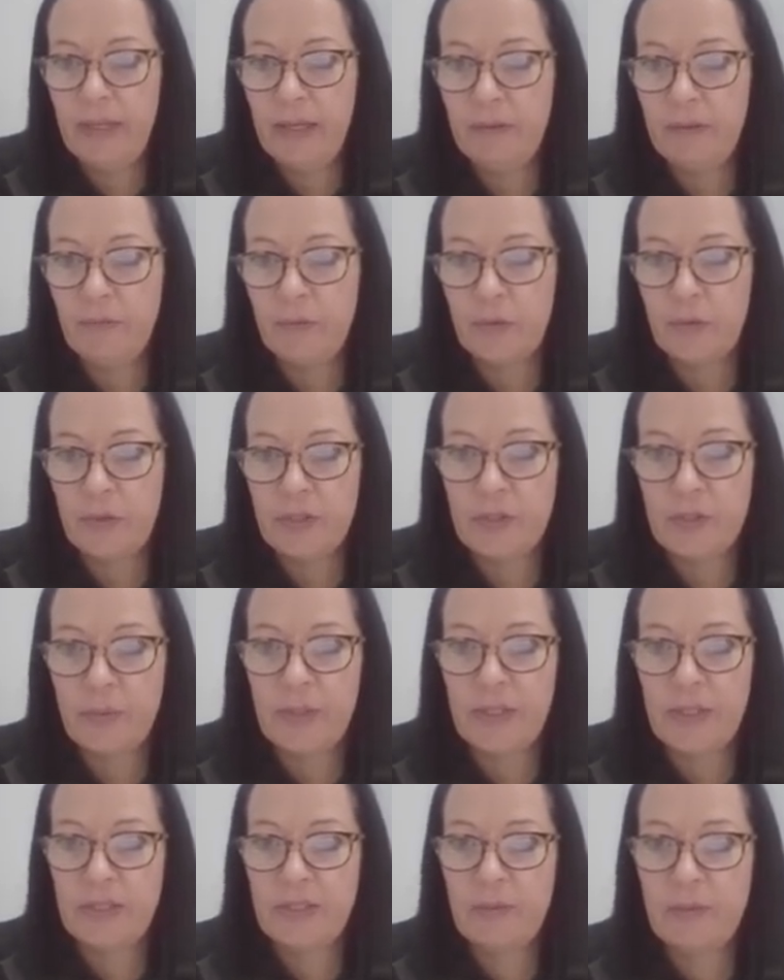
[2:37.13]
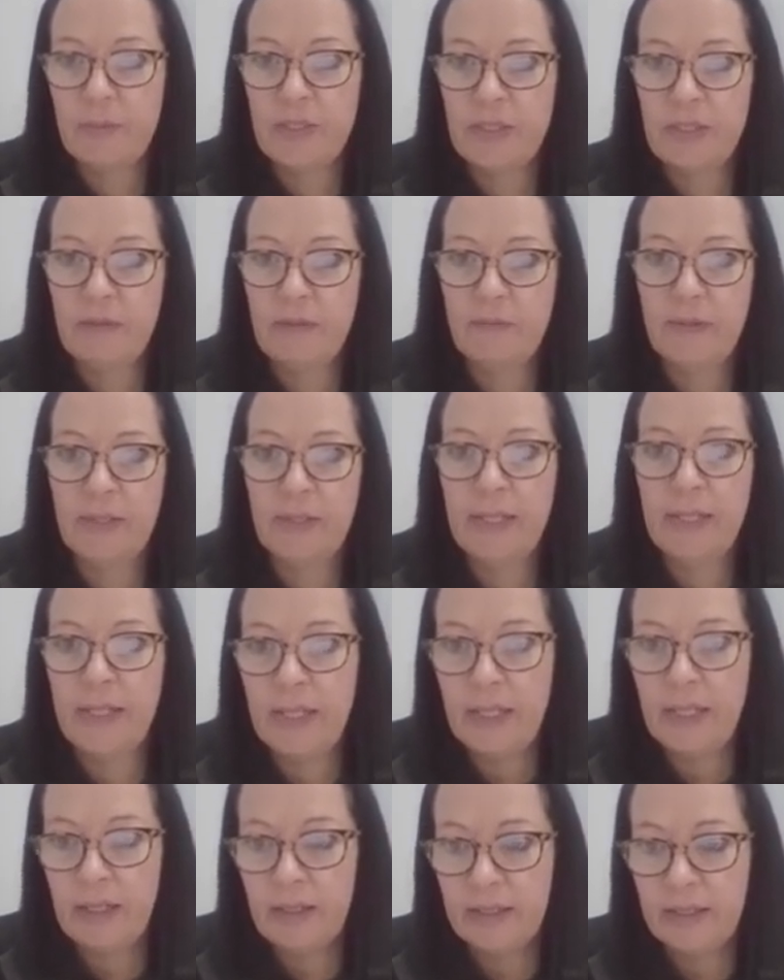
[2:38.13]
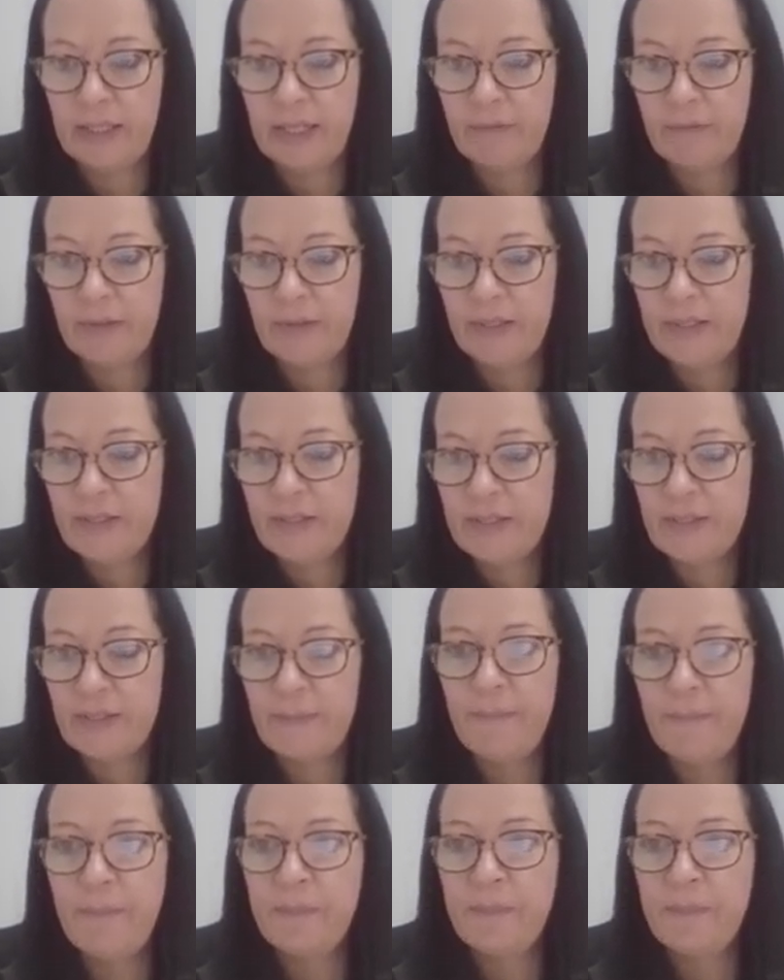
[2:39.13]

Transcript: And for this one, it's specifically governance.